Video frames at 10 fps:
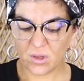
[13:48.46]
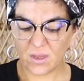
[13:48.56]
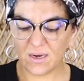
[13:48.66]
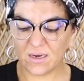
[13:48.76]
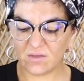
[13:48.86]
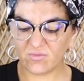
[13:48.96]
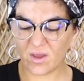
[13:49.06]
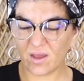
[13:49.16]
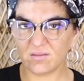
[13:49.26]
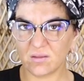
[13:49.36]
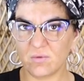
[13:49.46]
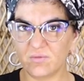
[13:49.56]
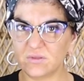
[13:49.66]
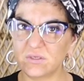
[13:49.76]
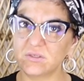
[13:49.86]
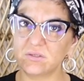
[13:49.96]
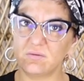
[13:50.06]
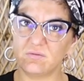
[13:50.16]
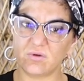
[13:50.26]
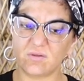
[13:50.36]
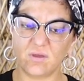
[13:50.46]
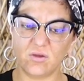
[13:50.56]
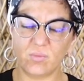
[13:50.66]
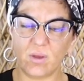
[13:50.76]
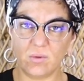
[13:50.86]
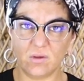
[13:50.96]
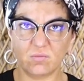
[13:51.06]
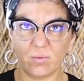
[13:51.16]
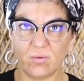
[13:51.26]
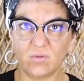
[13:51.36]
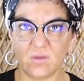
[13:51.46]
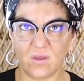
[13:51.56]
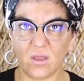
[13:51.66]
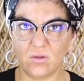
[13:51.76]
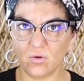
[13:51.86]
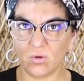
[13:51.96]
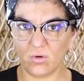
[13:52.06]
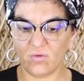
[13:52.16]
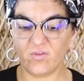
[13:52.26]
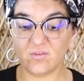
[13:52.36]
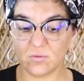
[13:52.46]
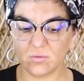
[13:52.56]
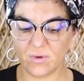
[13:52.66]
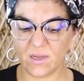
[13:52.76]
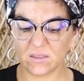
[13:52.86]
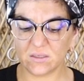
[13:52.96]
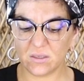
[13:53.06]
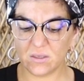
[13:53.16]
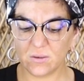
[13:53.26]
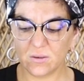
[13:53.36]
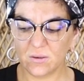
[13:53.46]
alleviate some of the tension and stress that you may be experiencing in your physical reality